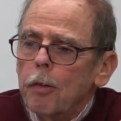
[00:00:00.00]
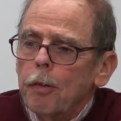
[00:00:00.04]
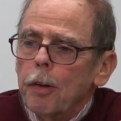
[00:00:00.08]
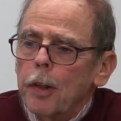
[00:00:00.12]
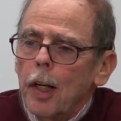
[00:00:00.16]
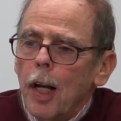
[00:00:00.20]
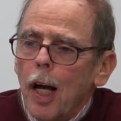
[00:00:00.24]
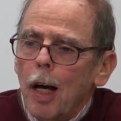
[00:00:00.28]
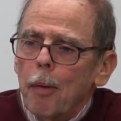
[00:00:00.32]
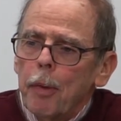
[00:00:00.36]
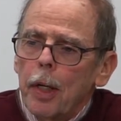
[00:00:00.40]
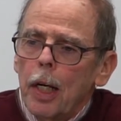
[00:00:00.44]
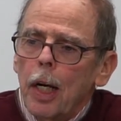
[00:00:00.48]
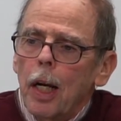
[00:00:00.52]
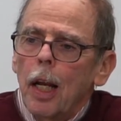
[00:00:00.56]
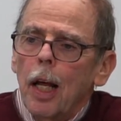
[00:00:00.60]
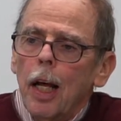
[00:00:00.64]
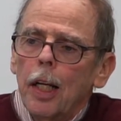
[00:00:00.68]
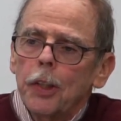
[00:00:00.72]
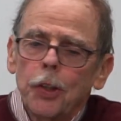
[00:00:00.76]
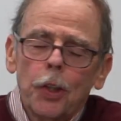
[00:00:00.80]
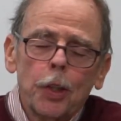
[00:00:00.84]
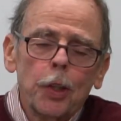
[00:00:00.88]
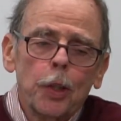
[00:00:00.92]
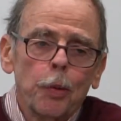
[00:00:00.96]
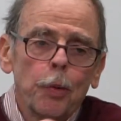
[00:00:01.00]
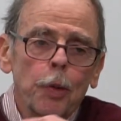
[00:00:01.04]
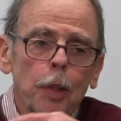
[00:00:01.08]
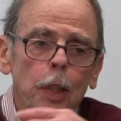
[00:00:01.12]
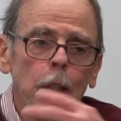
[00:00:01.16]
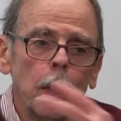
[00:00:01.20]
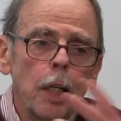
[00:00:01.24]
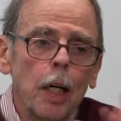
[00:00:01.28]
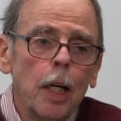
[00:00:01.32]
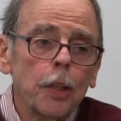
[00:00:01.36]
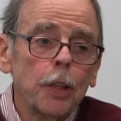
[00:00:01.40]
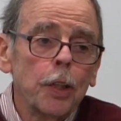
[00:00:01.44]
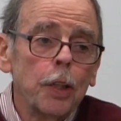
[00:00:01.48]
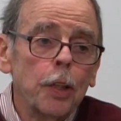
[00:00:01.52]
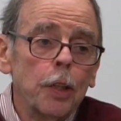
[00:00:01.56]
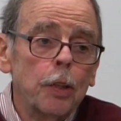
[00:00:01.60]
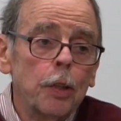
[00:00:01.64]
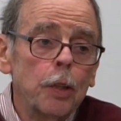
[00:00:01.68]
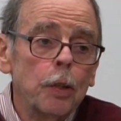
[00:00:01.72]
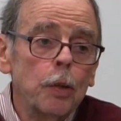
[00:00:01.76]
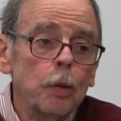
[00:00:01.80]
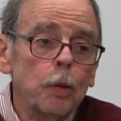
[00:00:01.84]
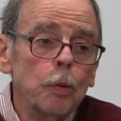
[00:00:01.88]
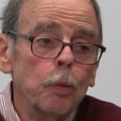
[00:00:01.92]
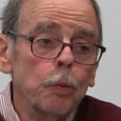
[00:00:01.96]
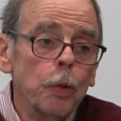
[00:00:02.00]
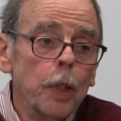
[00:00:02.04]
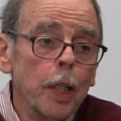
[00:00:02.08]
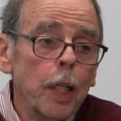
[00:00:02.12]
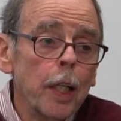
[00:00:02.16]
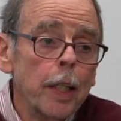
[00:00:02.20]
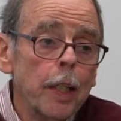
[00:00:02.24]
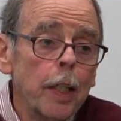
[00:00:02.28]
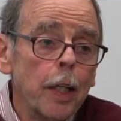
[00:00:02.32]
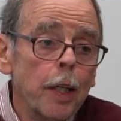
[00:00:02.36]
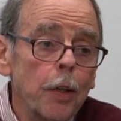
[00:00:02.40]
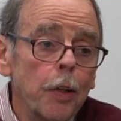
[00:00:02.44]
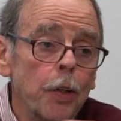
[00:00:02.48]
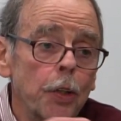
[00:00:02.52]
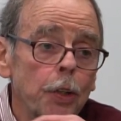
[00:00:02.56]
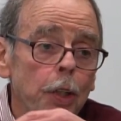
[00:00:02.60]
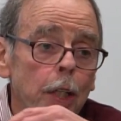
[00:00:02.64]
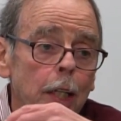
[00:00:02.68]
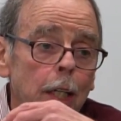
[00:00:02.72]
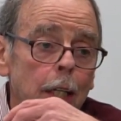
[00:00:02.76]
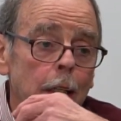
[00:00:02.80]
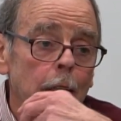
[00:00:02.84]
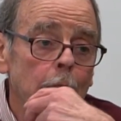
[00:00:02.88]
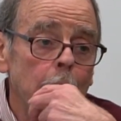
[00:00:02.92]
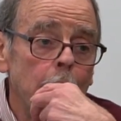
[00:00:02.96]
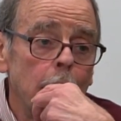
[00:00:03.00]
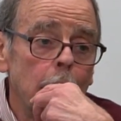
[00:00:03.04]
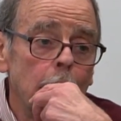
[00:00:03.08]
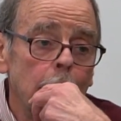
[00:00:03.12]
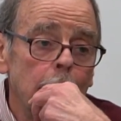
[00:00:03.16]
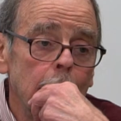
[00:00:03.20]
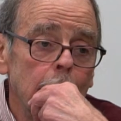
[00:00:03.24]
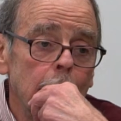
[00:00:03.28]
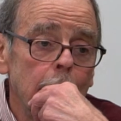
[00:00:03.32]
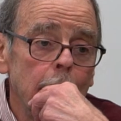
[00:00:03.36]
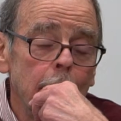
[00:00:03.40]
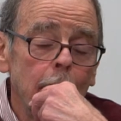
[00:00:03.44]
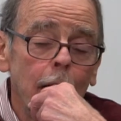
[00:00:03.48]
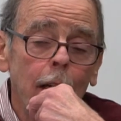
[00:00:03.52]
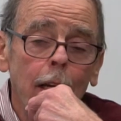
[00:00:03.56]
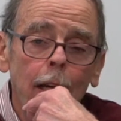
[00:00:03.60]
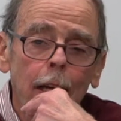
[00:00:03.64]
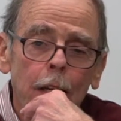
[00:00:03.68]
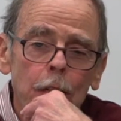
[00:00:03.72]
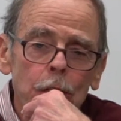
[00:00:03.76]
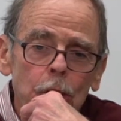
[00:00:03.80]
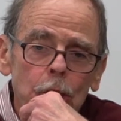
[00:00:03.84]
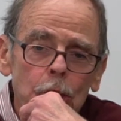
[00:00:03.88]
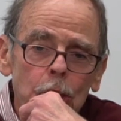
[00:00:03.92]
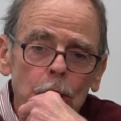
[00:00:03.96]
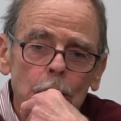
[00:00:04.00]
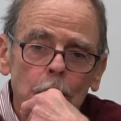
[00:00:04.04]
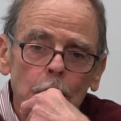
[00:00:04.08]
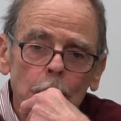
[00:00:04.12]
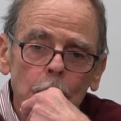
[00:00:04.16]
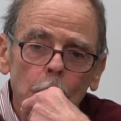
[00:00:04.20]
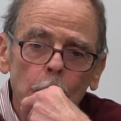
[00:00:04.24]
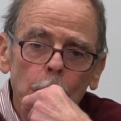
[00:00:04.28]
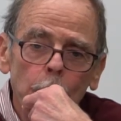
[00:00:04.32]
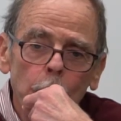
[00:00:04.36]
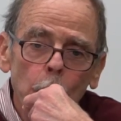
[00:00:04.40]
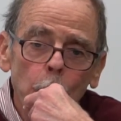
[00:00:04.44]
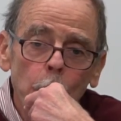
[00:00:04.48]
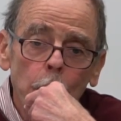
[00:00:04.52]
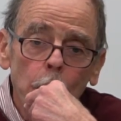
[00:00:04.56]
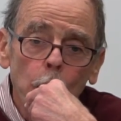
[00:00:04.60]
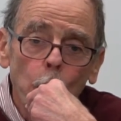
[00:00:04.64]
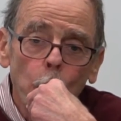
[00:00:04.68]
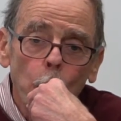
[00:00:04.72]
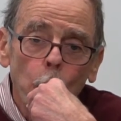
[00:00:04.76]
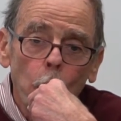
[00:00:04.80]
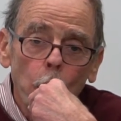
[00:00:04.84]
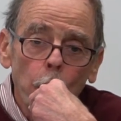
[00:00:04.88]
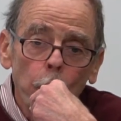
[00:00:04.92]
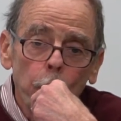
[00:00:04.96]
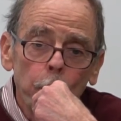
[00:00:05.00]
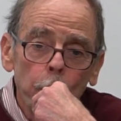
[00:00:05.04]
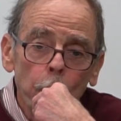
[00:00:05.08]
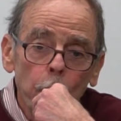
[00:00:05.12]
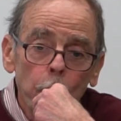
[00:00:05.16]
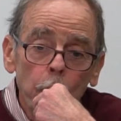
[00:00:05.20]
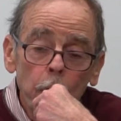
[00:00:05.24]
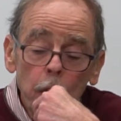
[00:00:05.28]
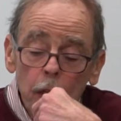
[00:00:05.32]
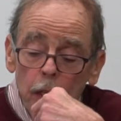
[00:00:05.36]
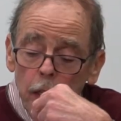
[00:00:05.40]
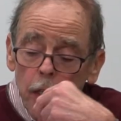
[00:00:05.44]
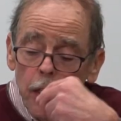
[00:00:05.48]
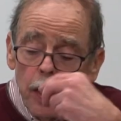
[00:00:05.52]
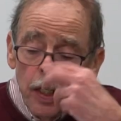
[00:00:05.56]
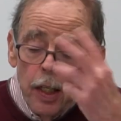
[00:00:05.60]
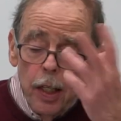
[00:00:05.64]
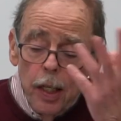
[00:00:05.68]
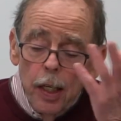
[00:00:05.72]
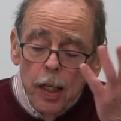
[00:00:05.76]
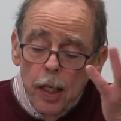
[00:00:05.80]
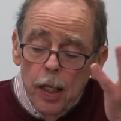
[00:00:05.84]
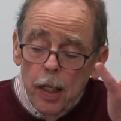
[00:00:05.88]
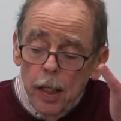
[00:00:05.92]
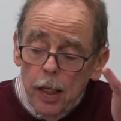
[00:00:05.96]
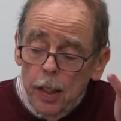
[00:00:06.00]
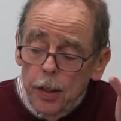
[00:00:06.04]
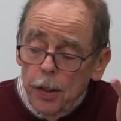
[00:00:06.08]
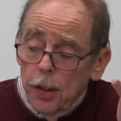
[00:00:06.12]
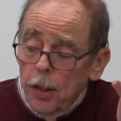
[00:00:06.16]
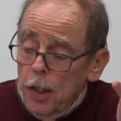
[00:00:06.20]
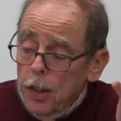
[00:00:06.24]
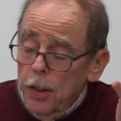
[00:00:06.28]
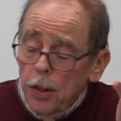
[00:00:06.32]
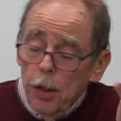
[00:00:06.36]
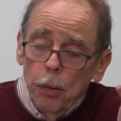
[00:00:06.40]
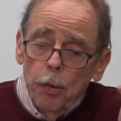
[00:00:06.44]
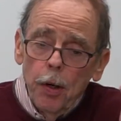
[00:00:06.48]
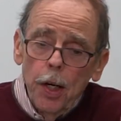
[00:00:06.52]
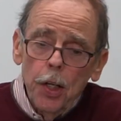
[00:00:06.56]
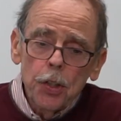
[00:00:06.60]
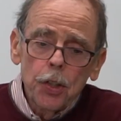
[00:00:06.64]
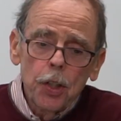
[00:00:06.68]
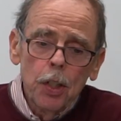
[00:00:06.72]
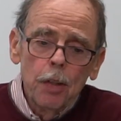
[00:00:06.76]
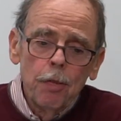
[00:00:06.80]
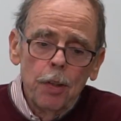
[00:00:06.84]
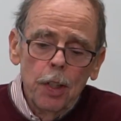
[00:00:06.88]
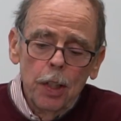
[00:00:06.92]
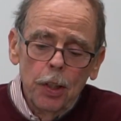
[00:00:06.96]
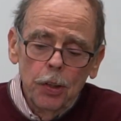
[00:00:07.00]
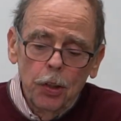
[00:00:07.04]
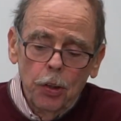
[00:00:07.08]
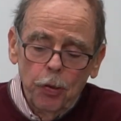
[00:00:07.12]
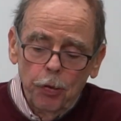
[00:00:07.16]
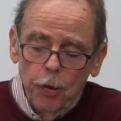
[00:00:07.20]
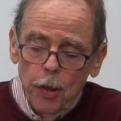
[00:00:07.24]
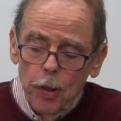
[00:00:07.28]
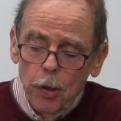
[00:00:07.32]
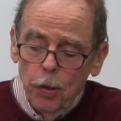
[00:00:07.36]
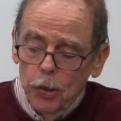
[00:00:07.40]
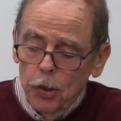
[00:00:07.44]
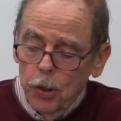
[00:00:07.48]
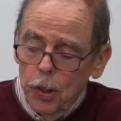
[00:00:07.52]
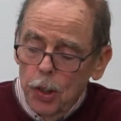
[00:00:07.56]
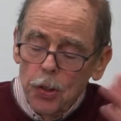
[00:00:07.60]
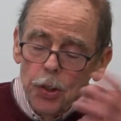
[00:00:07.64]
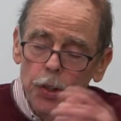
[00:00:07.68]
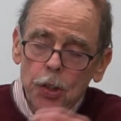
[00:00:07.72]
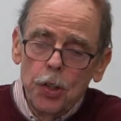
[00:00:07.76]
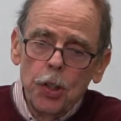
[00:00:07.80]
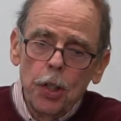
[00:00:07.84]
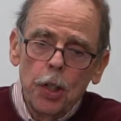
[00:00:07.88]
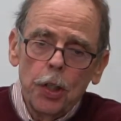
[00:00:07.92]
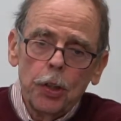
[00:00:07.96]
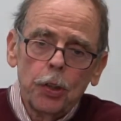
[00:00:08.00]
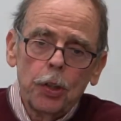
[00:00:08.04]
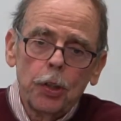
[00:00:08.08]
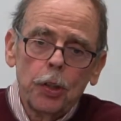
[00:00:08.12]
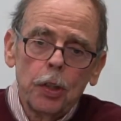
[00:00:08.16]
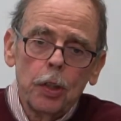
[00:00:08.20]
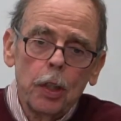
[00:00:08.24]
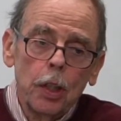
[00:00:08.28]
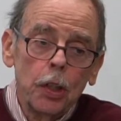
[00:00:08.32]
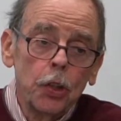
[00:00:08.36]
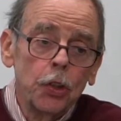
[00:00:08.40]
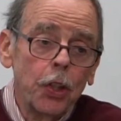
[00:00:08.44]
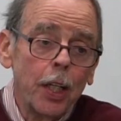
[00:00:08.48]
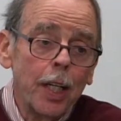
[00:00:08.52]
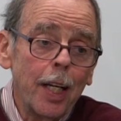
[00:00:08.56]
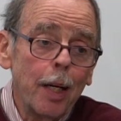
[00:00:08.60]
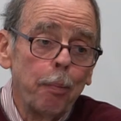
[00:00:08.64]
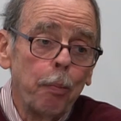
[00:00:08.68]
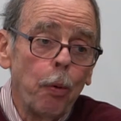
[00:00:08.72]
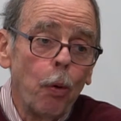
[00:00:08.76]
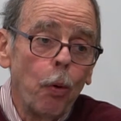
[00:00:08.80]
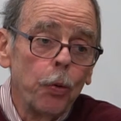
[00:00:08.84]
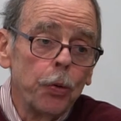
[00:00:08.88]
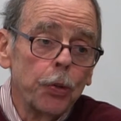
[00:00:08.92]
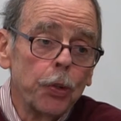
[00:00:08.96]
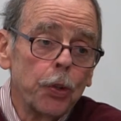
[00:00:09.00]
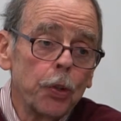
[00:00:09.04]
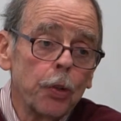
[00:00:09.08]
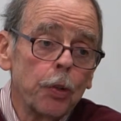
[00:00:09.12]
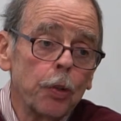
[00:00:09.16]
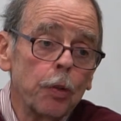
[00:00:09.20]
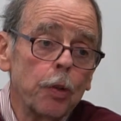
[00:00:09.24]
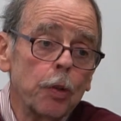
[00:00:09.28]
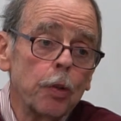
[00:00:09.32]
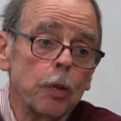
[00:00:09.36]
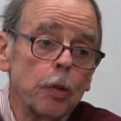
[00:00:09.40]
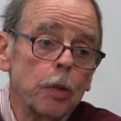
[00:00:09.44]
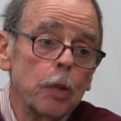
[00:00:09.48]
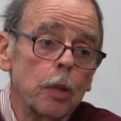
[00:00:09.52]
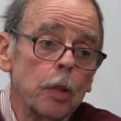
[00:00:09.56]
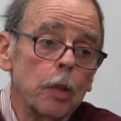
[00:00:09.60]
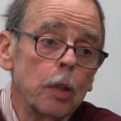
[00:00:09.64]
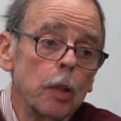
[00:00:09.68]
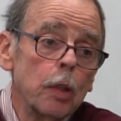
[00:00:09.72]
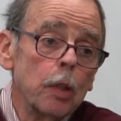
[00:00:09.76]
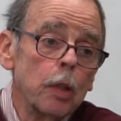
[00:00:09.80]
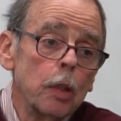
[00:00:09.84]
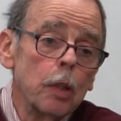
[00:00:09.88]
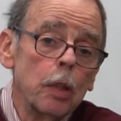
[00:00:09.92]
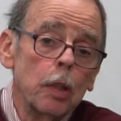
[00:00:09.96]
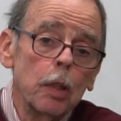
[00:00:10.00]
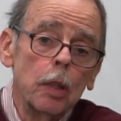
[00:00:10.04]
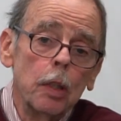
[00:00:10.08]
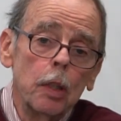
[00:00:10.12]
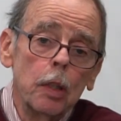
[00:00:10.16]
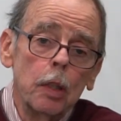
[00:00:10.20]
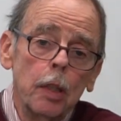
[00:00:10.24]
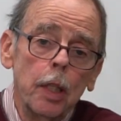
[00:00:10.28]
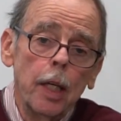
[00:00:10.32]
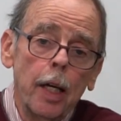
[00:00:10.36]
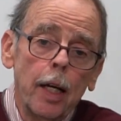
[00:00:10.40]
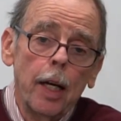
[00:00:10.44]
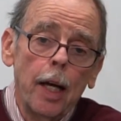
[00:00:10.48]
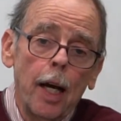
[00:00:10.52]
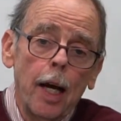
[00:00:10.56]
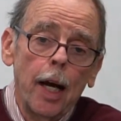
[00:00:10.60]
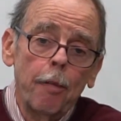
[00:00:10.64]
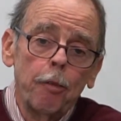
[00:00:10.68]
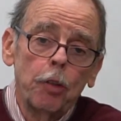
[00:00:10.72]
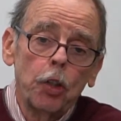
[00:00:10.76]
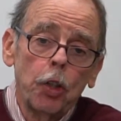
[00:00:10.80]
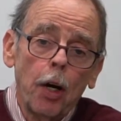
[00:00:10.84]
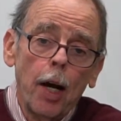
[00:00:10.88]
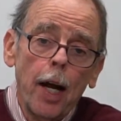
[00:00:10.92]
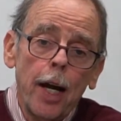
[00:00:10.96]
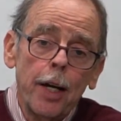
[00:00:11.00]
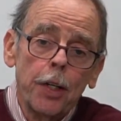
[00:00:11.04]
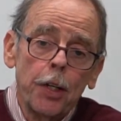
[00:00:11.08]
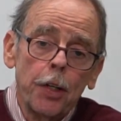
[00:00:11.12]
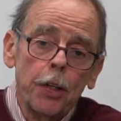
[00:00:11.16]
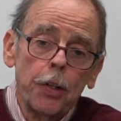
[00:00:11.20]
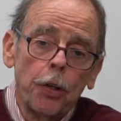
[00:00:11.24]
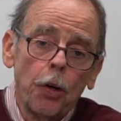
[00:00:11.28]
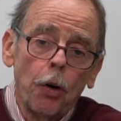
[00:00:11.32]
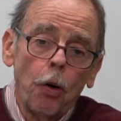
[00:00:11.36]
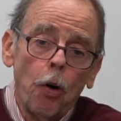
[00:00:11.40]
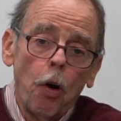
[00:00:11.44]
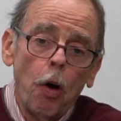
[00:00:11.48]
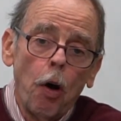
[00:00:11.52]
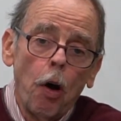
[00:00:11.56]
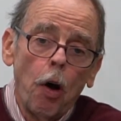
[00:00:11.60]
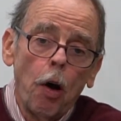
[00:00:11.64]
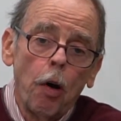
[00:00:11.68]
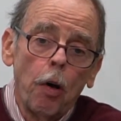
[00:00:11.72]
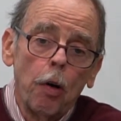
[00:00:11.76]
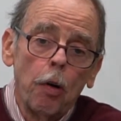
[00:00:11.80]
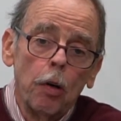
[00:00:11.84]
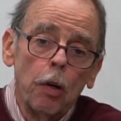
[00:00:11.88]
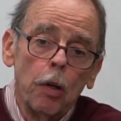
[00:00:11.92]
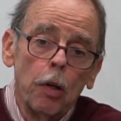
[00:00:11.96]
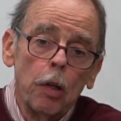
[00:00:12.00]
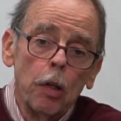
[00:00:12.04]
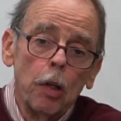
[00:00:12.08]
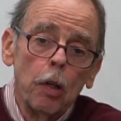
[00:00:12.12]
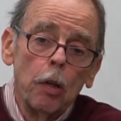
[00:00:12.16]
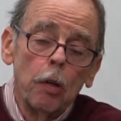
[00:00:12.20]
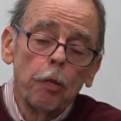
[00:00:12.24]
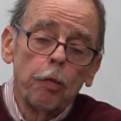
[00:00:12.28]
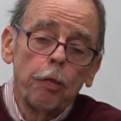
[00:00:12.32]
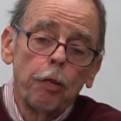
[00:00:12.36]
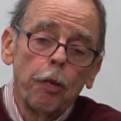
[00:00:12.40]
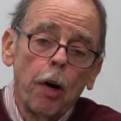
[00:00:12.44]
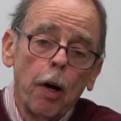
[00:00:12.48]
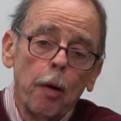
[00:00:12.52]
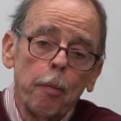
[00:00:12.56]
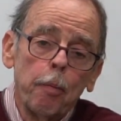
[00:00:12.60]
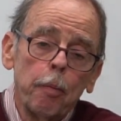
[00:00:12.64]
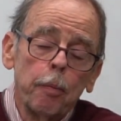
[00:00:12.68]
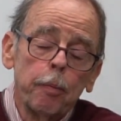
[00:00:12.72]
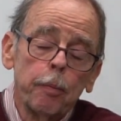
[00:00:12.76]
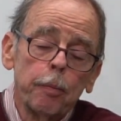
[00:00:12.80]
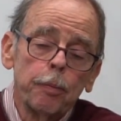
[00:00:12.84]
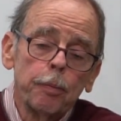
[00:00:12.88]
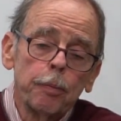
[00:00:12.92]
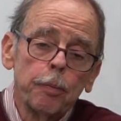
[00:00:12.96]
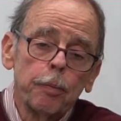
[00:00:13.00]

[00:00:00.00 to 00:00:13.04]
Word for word: phenomenological reduction to really understand the, uh, the lenses that you're viewing the world through. And, and the rest of this, folks, is just examples that I tried to draw from